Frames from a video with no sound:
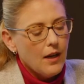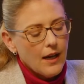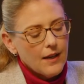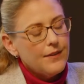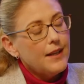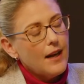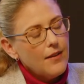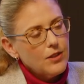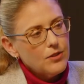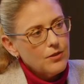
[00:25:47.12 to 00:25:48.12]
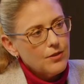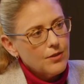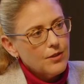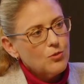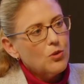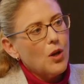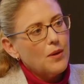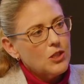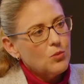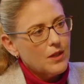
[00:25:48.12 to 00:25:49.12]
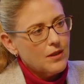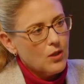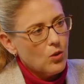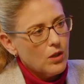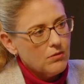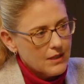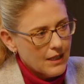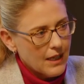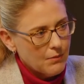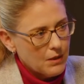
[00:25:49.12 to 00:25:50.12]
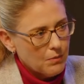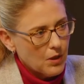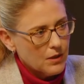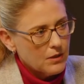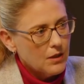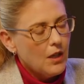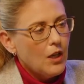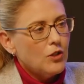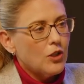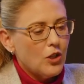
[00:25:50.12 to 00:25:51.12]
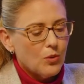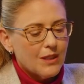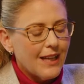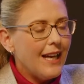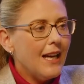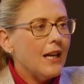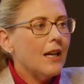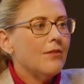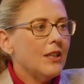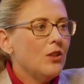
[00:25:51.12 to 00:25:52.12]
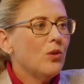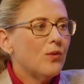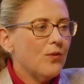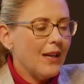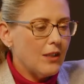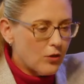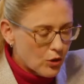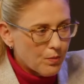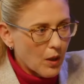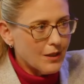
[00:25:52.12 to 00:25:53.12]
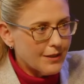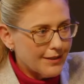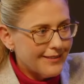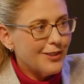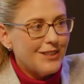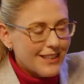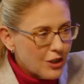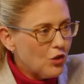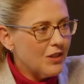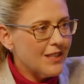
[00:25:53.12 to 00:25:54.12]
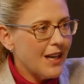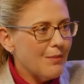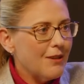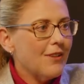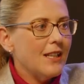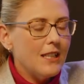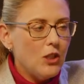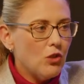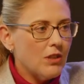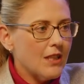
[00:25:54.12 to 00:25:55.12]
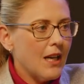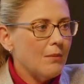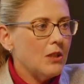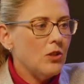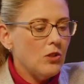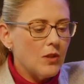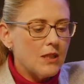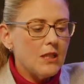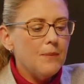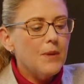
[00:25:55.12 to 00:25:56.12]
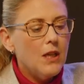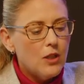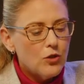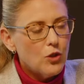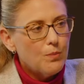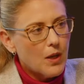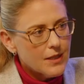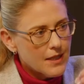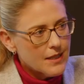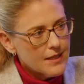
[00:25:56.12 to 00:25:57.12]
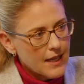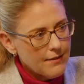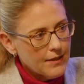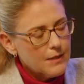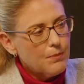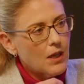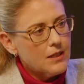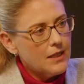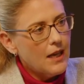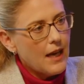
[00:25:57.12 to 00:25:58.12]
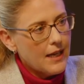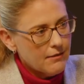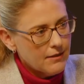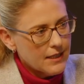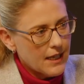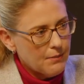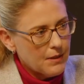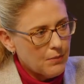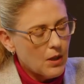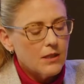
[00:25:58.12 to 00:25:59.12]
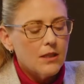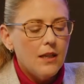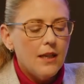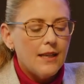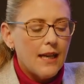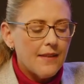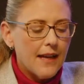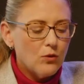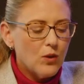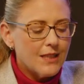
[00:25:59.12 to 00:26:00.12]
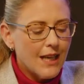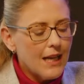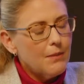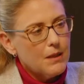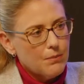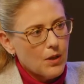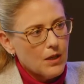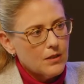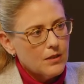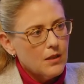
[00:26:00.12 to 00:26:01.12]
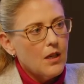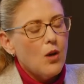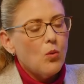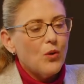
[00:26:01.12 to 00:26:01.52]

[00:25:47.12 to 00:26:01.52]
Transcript: And the other two thirds will go into what they call a retirement pot. Mm. So you will have in your fund two pots. So it's in your retirement fund, in your retirement annuity, two pots, a savings pot and a retirement pot. Now that retirement pot will